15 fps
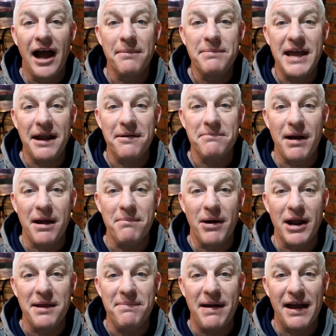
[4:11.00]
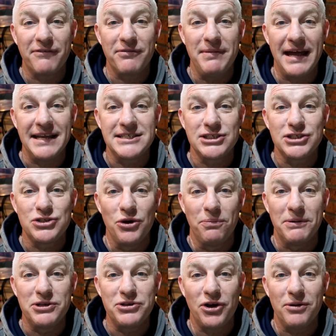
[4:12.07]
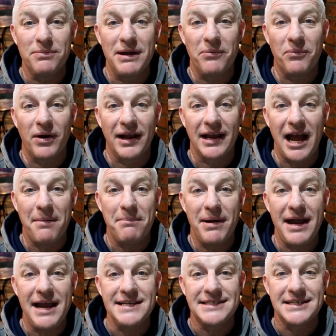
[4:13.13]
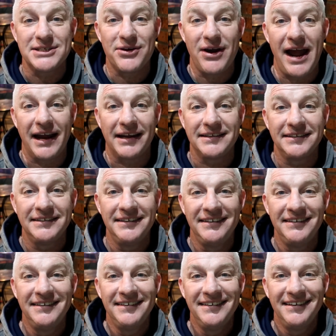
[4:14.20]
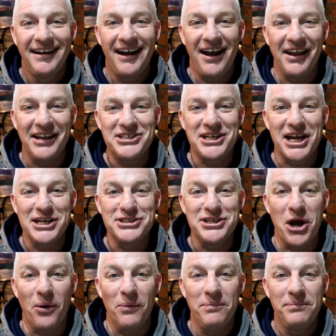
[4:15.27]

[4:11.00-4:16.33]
I'm getting my money back from that stupid tournament where I got my aces cracked. I'll let you guys know.